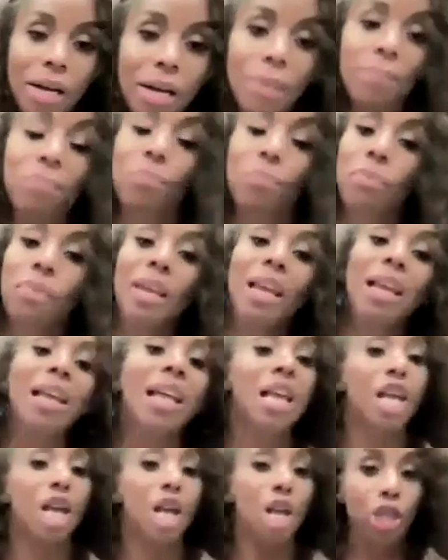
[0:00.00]
pranayama.
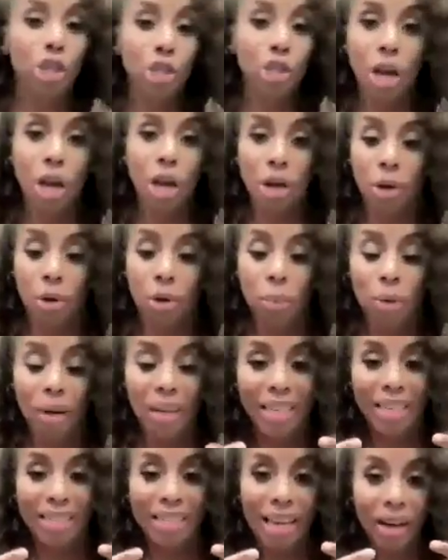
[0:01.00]

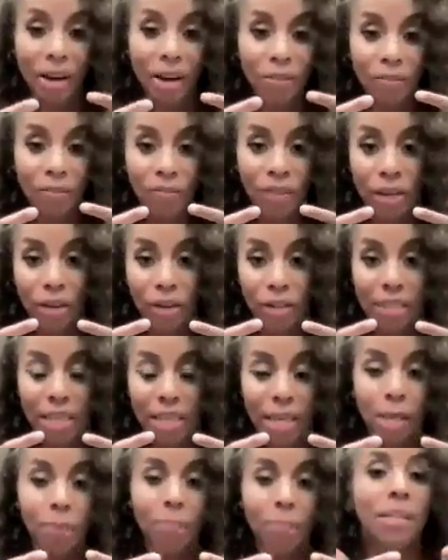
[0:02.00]
So we're gonna take our
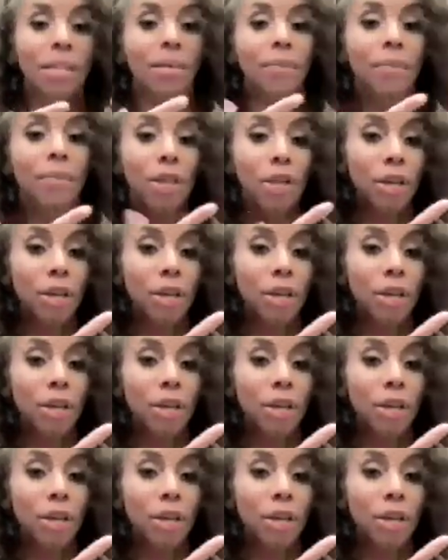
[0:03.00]
fingertips.